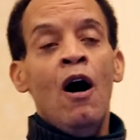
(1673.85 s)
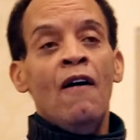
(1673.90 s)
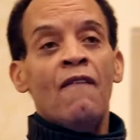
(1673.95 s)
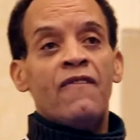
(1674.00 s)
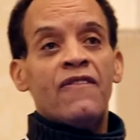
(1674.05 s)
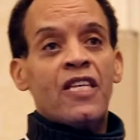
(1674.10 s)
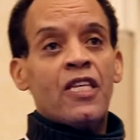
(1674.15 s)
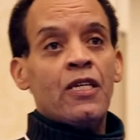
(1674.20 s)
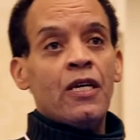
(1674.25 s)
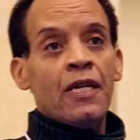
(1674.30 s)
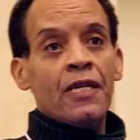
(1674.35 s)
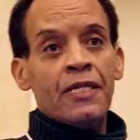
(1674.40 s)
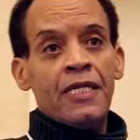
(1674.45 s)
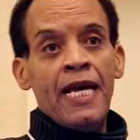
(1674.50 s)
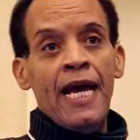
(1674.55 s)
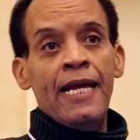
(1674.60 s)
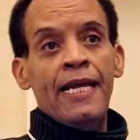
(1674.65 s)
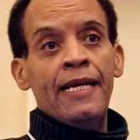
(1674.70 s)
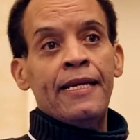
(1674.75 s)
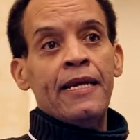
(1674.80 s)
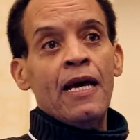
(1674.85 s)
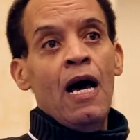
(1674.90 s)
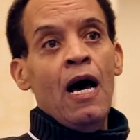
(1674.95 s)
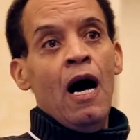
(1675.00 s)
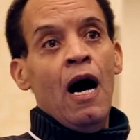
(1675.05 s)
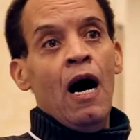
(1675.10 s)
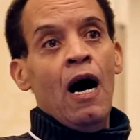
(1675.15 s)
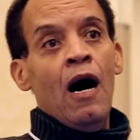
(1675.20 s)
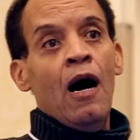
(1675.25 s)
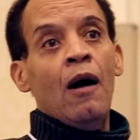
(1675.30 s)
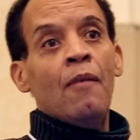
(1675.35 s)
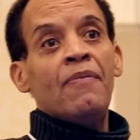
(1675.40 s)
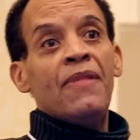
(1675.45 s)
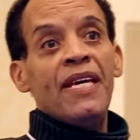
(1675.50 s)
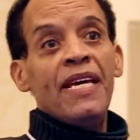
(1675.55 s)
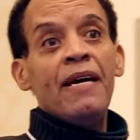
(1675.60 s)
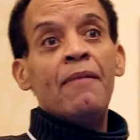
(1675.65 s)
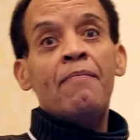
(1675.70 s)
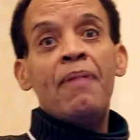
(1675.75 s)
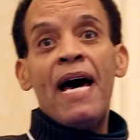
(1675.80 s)
facilitated the
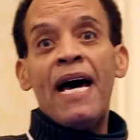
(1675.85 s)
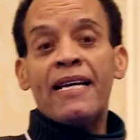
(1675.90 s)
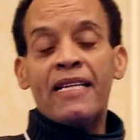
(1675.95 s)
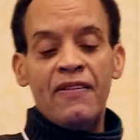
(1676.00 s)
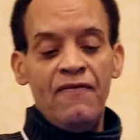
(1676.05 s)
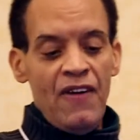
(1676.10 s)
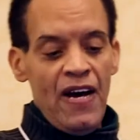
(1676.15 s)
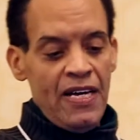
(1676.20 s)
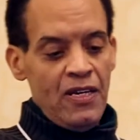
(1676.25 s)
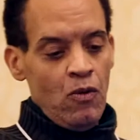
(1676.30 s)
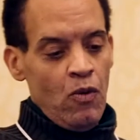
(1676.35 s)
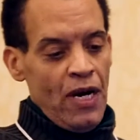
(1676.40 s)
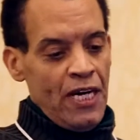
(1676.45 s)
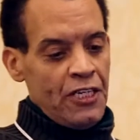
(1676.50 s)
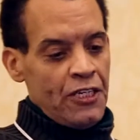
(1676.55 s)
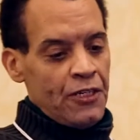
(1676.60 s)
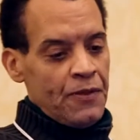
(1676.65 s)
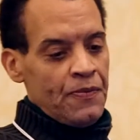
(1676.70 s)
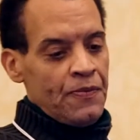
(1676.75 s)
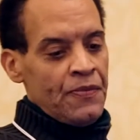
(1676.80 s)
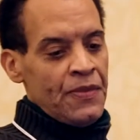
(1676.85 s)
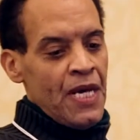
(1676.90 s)
impact evaluation.